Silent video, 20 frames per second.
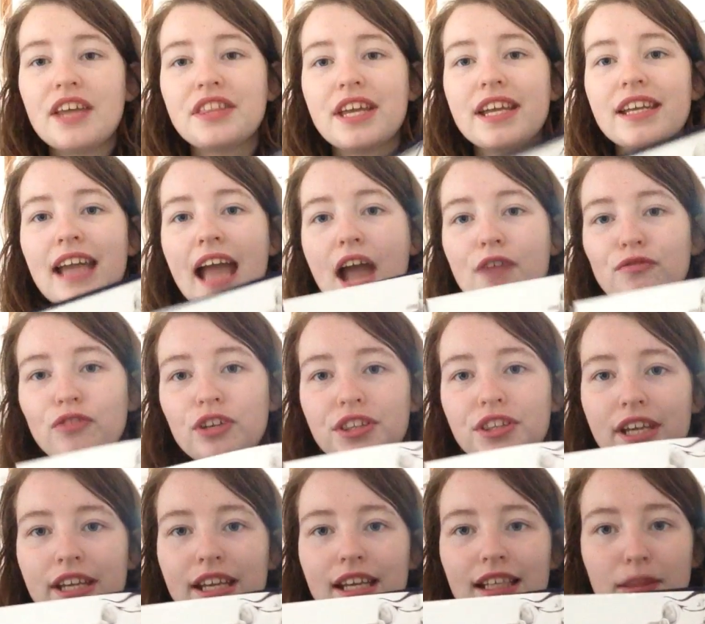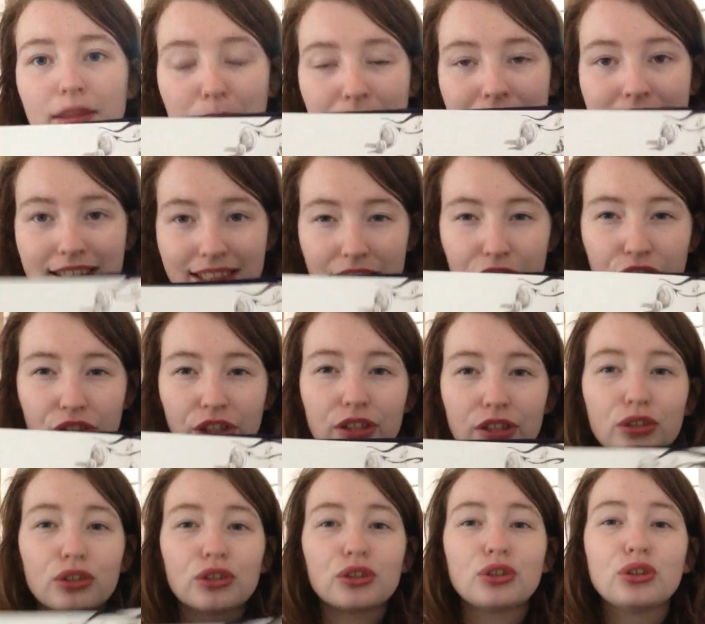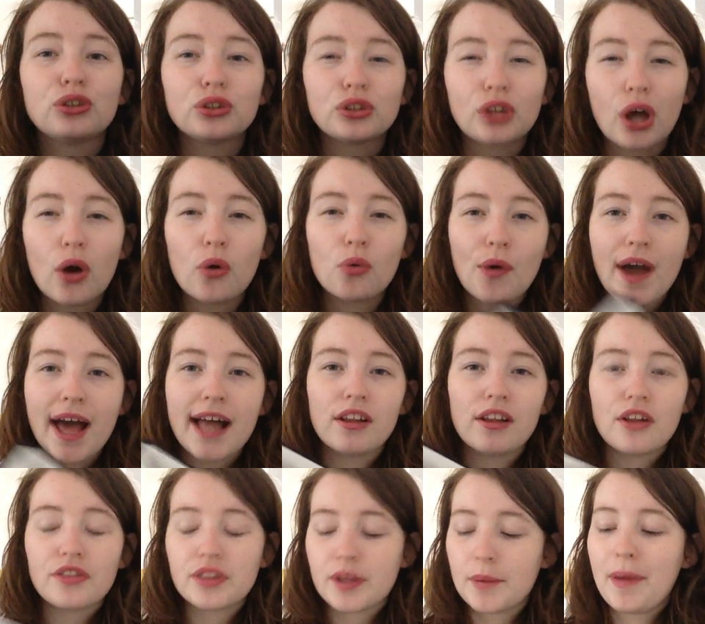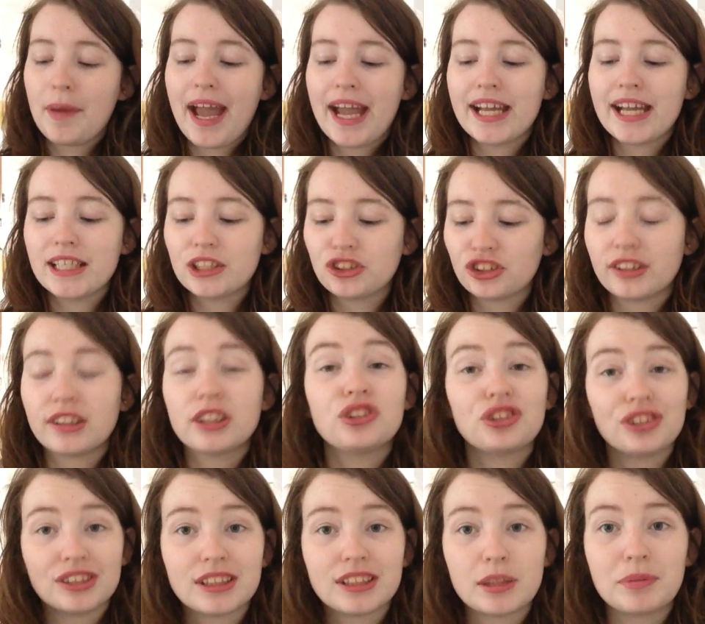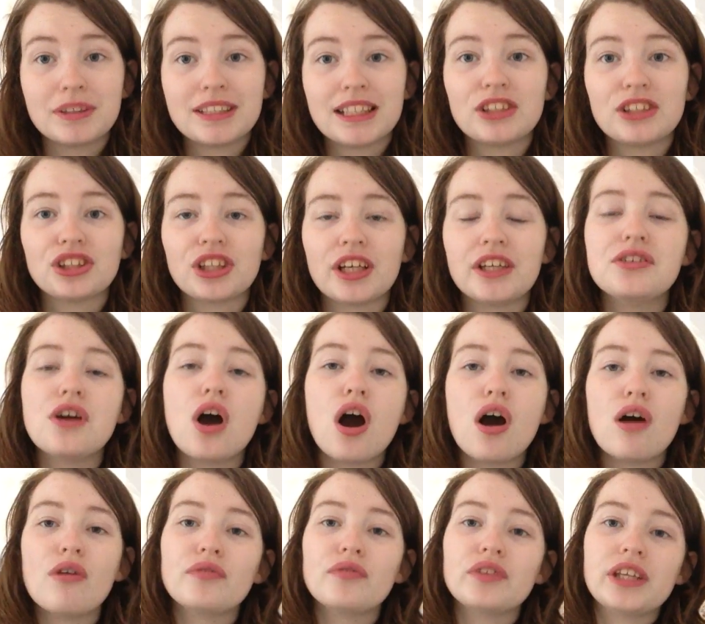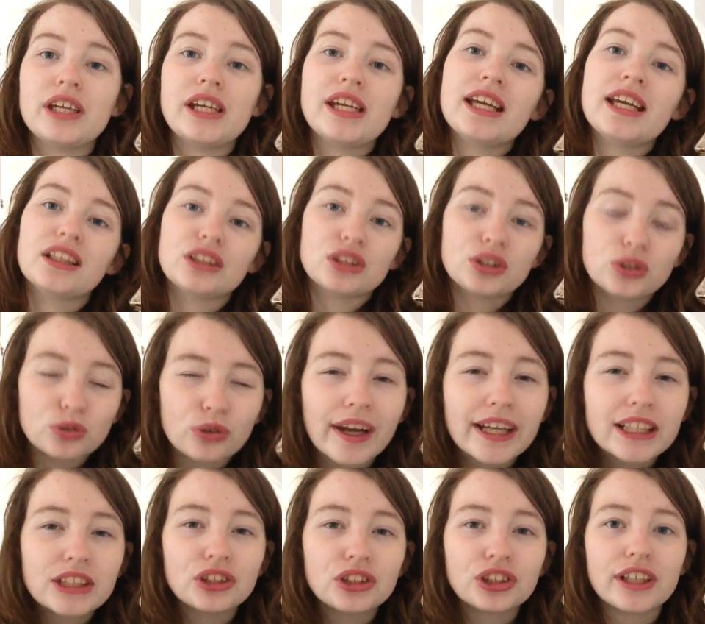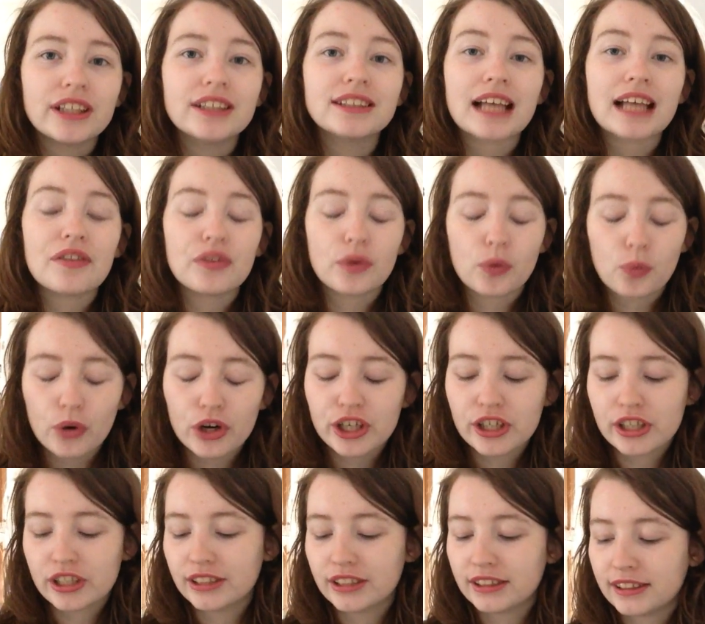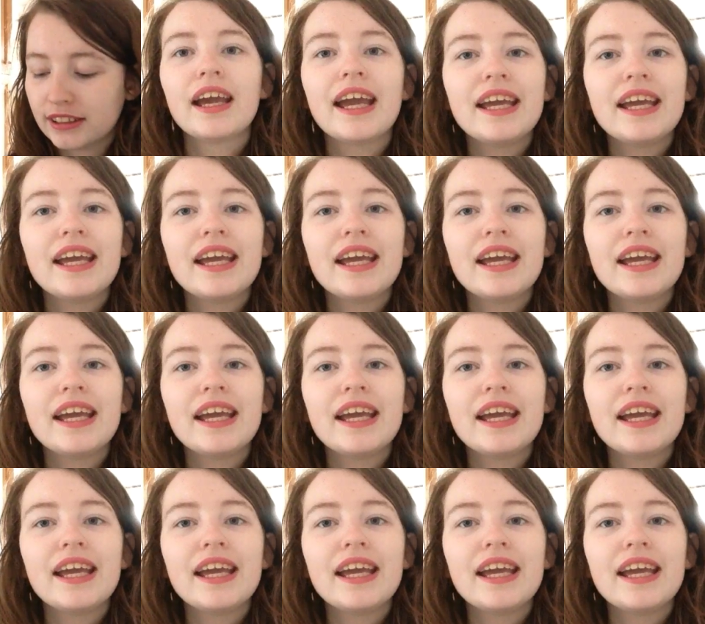I think everything is positioned so well on the page, like the juxtaposition of the illustrations and the words.